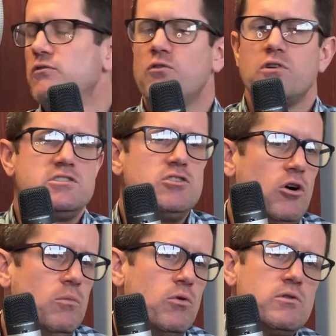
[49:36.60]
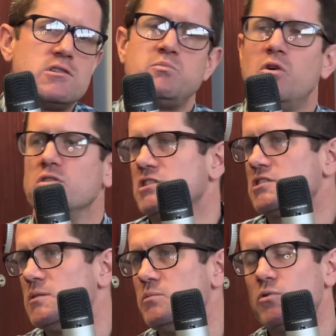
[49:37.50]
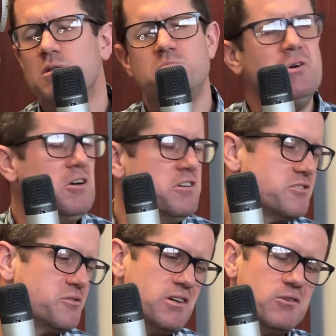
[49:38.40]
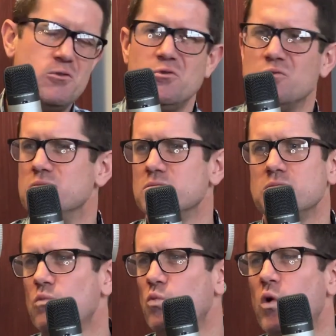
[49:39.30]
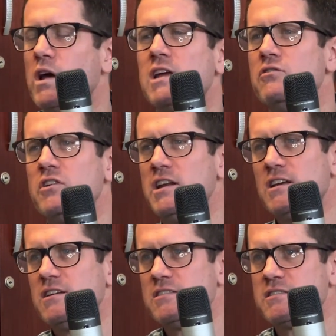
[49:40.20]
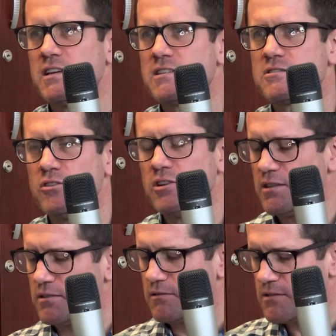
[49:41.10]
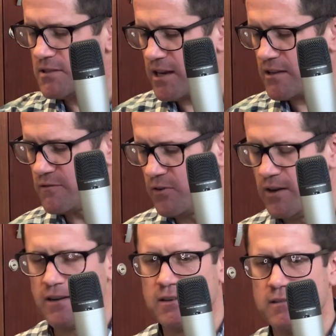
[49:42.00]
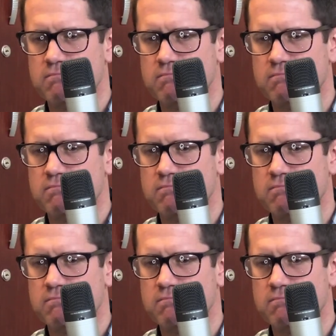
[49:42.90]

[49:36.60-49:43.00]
For a job, or a sponsorship, or a bursary, or whatever it is that's going to satisfy